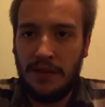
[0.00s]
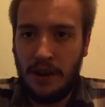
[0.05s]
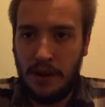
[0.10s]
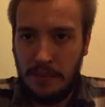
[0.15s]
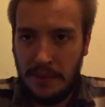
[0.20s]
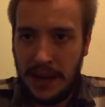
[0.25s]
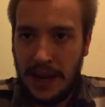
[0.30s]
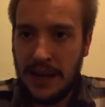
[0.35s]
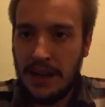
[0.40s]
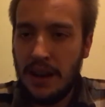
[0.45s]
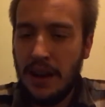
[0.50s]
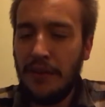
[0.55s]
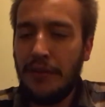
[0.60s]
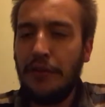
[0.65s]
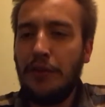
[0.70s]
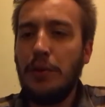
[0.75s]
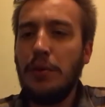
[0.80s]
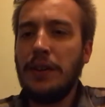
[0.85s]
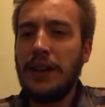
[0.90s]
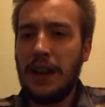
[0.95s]
of IPA, I've
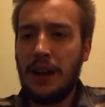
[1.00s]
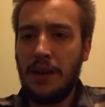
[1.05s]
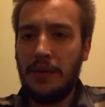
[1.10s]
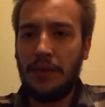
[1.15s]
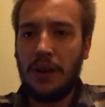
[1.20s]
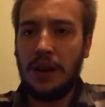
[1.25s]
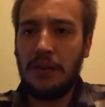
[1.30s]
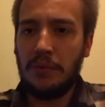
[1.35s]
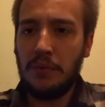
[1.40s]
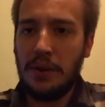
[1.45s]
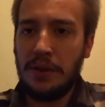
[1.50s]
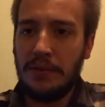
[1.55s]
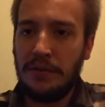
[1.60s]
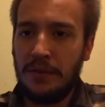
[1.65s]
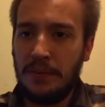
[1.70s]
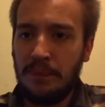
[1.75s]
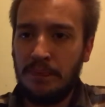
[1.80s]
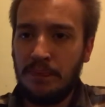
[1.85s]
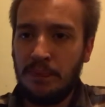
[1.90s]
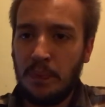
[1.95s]
fallen out of love
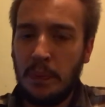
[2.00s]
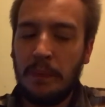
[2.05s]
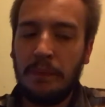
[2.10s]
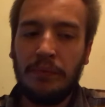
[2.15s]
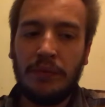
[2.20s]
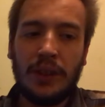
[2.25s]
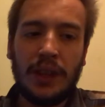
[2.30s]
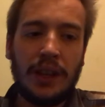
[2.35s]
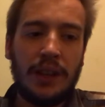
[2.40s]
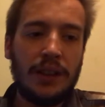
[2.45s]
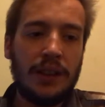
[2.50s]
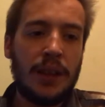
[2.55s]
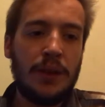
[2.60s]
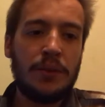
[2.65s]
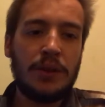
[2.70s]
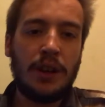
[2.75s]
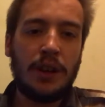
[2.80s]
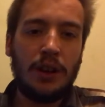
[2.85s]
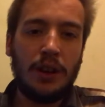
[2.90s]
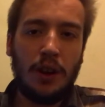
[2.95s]
with. There
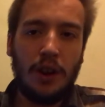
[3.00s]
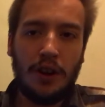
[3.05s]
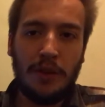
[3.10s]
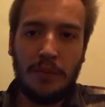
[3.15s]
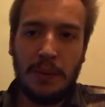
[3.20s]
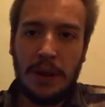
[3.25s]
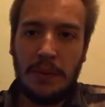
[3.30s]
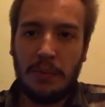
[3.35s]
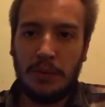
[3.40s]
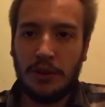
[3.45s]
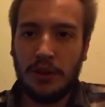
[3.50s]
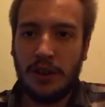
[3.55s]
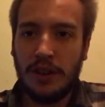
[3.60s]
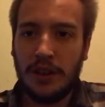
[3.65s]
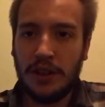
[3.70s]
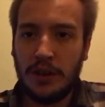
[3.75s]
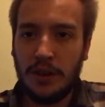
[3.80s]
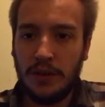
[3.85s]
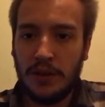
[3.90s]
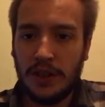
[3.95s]
was a lot of people trying
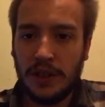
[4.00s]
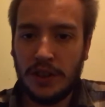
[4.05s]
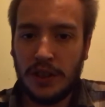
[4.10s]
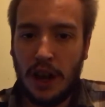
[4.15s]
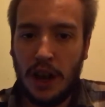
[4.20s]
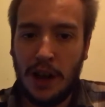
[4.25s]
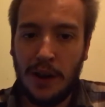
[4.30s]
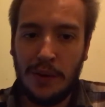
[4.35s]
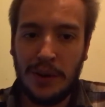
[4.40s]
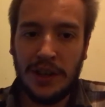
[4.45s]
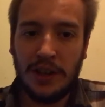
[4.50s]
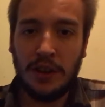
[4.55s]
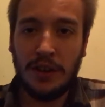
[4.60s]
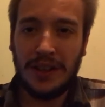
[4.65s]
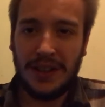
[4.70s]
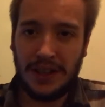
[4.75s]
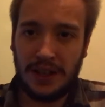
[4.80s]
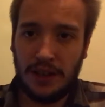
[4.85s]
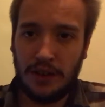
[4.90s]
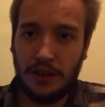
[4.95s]
to do the style and
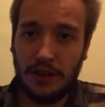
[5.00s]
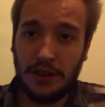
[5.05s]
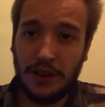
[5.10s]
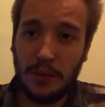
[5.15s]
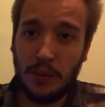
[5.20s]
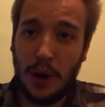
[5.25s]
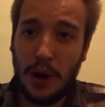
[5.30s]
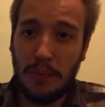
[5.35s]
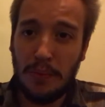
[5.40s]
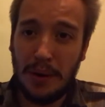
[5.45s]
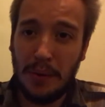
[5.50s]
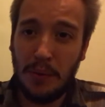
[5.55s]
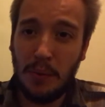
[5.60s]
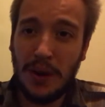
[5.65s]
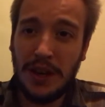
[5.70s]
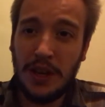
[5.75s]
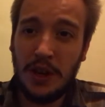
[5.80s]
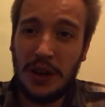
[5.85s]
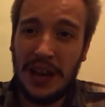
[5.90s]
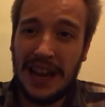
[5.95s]
not necessarily doing it well, but
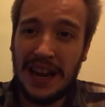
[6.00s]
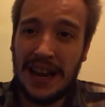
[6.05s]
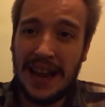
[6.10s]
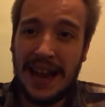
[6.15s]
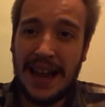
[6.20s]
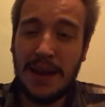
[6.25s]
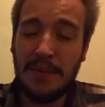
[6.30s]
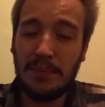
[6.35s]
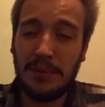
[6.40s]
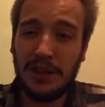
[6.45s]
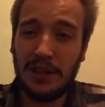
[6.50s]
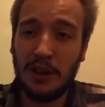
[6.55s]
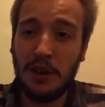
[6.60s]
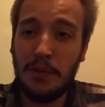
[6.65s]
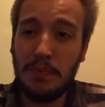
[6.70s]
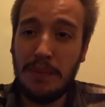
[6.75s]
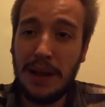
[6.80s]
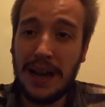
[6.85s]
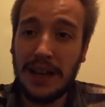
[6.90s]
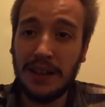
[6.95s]
when you get an
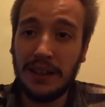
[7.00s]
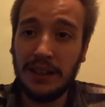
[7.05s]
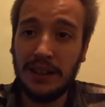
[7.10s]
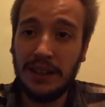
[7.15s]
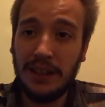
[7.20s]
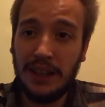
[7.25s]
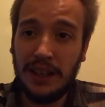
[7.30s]
absolute banger